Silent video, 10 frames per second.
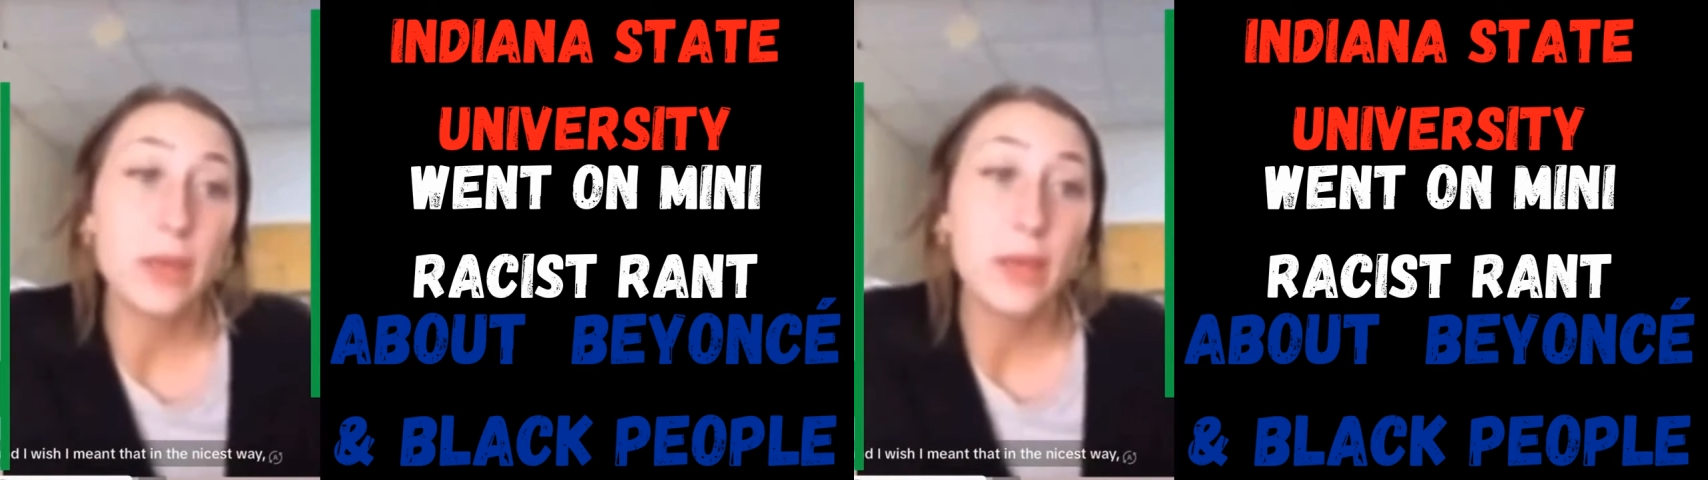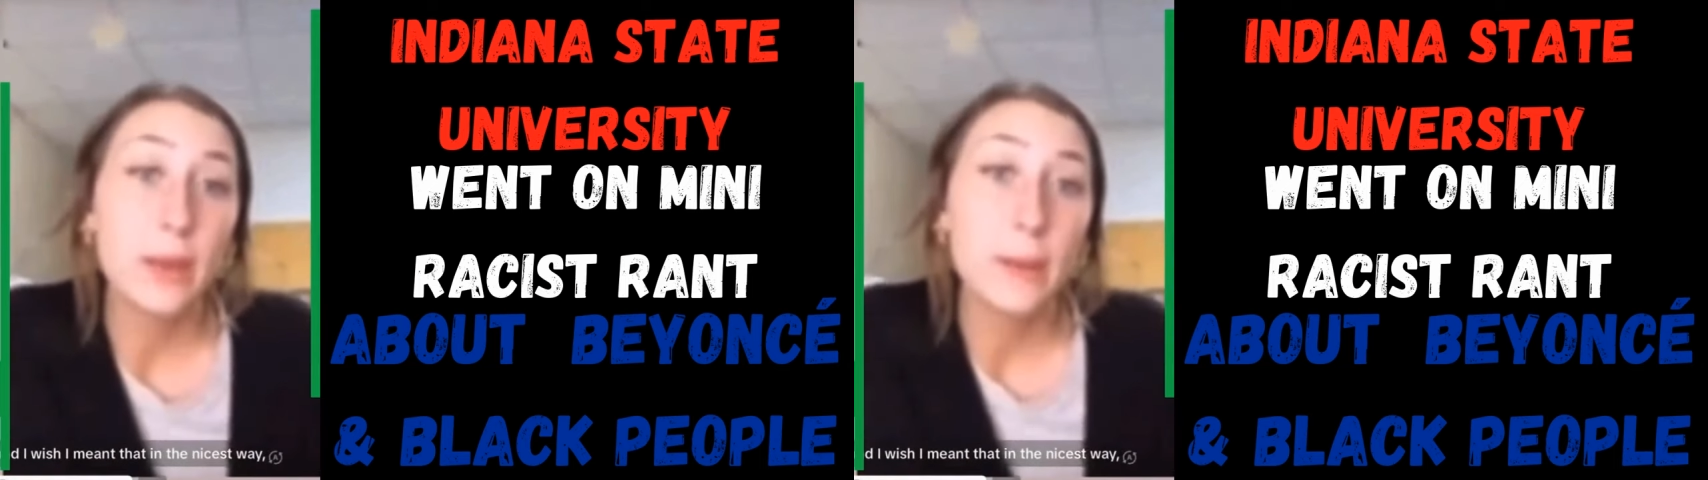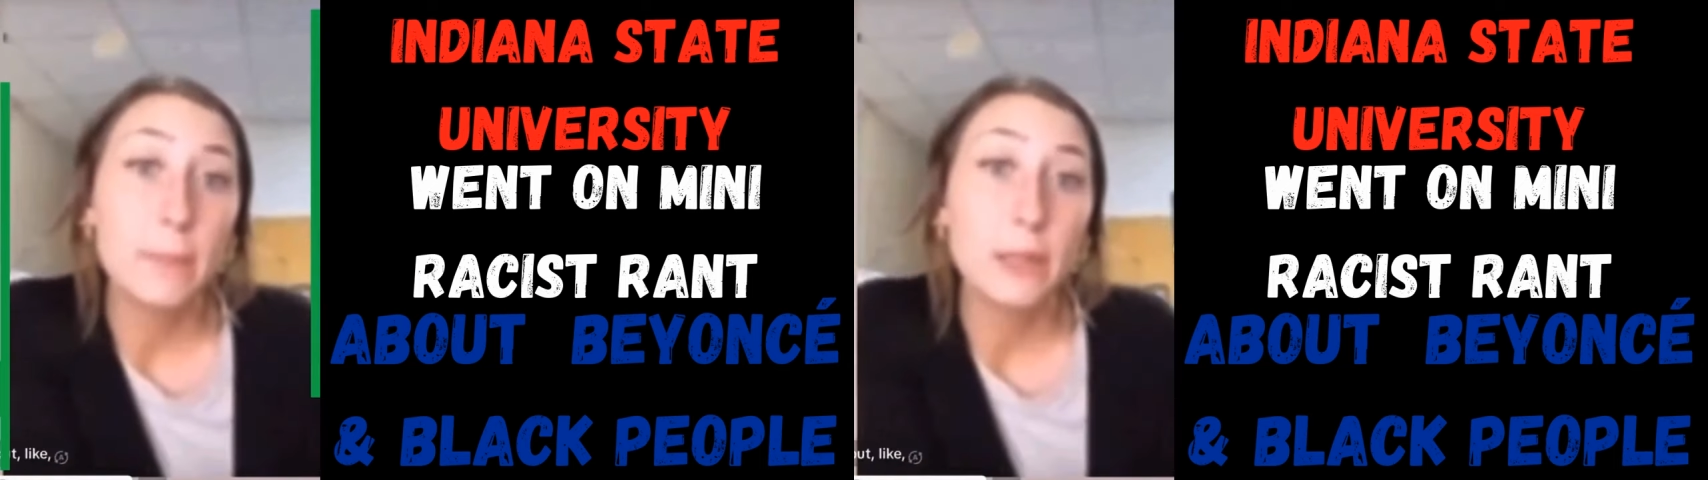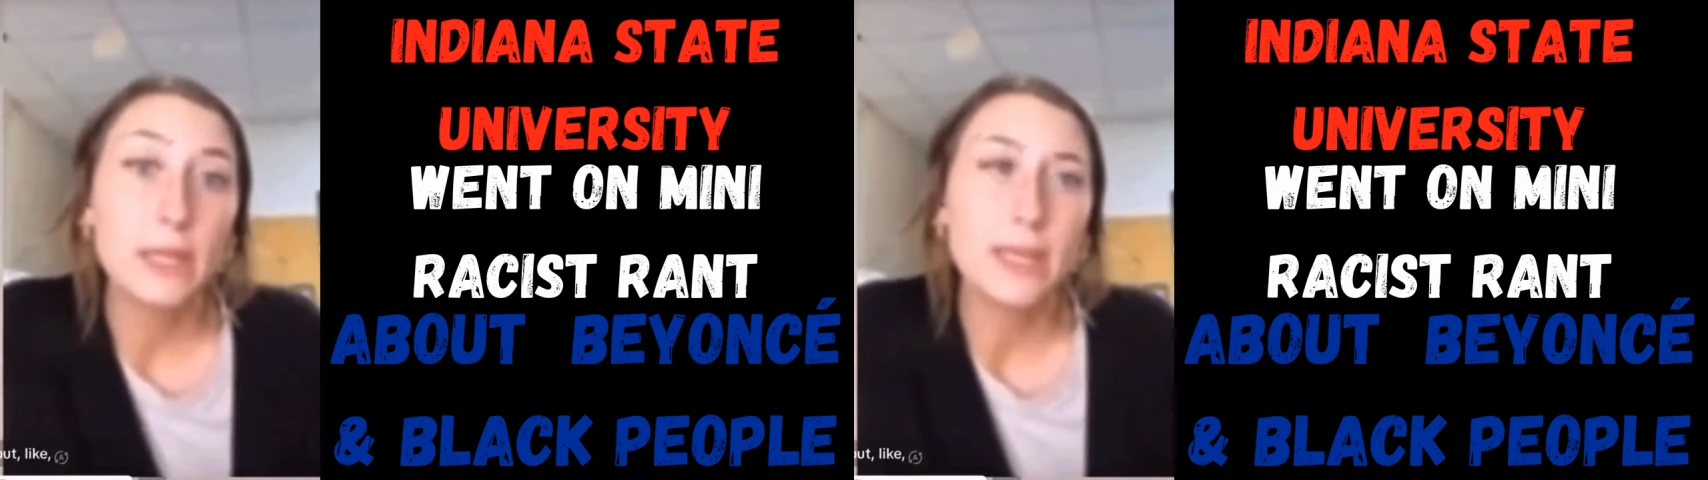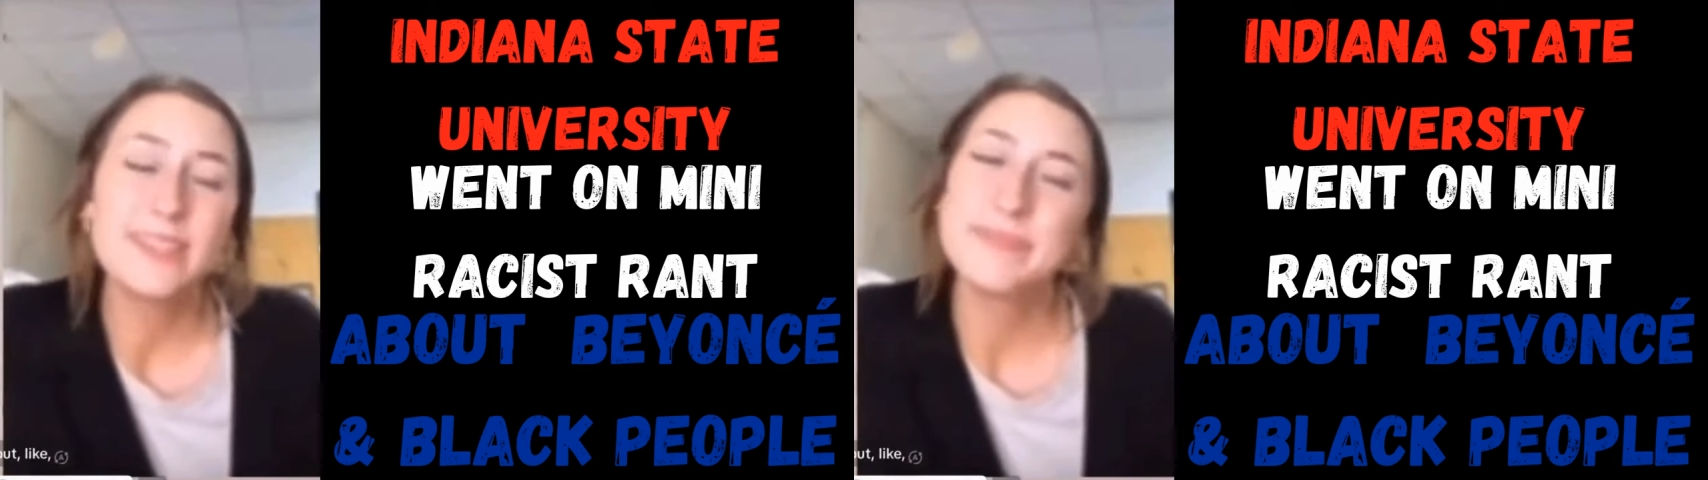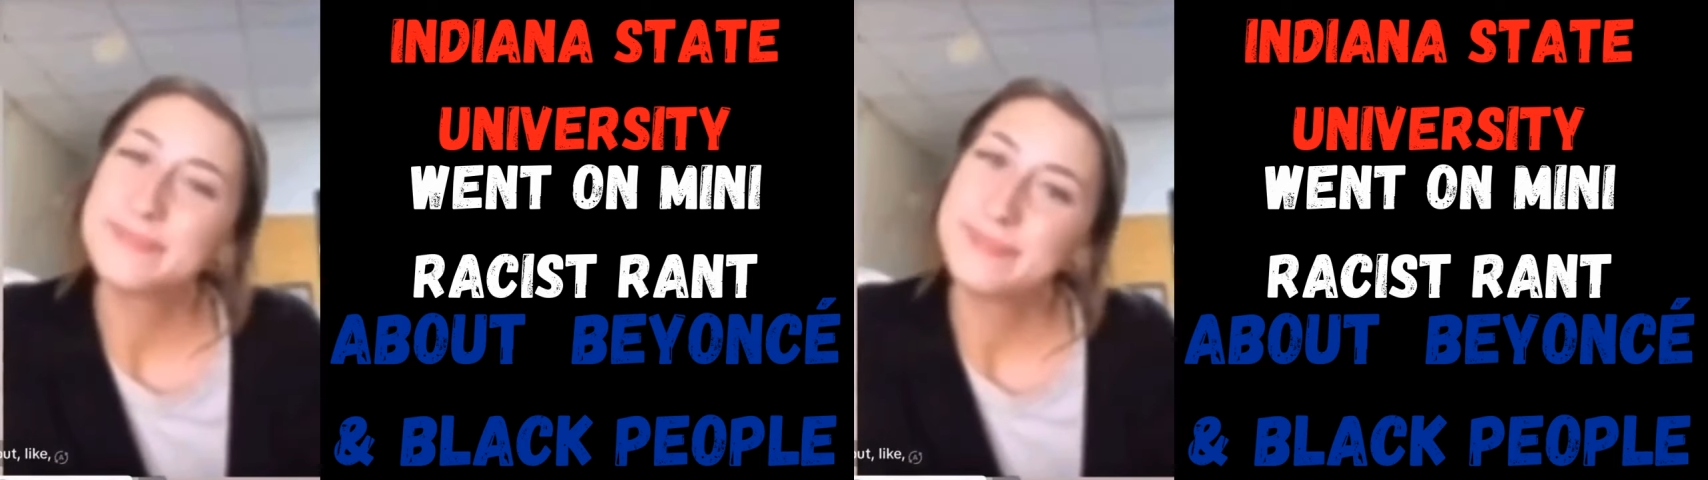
way. But like,